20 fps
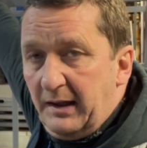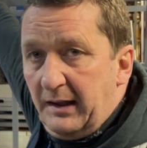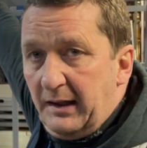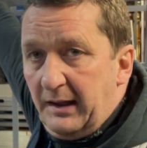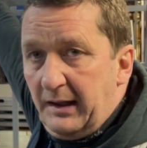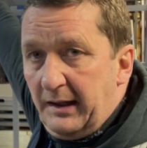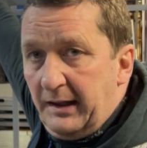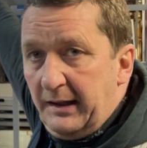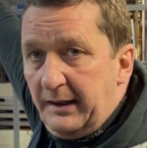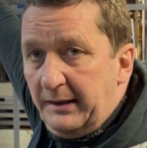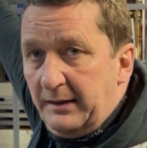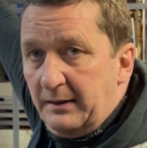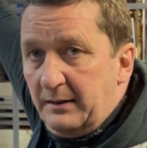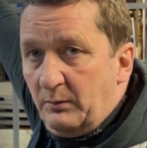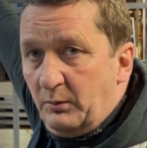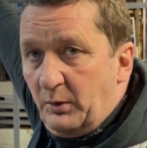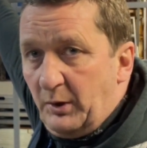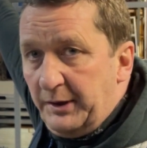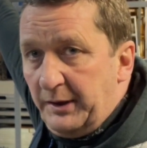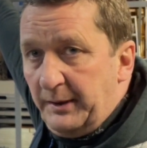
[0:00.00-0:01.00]
I
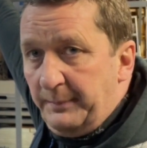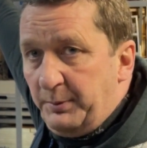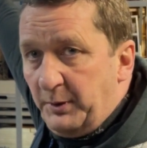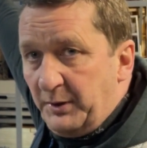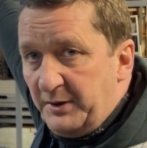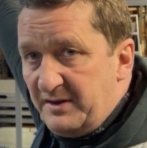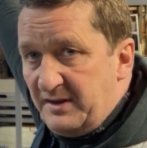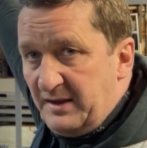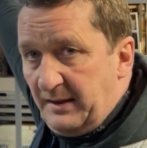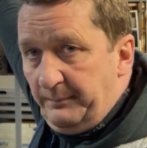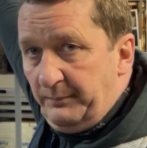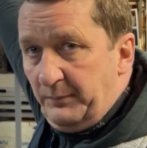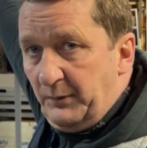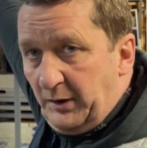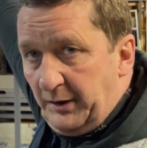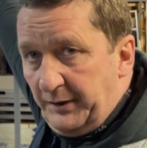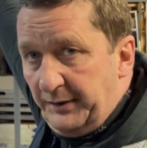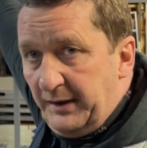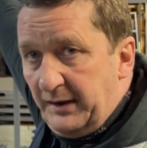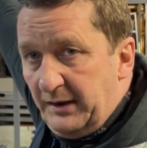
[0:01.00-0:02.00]
want to put something
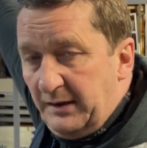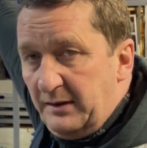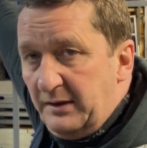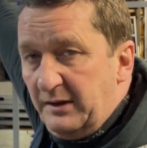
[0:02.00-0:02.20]
on there.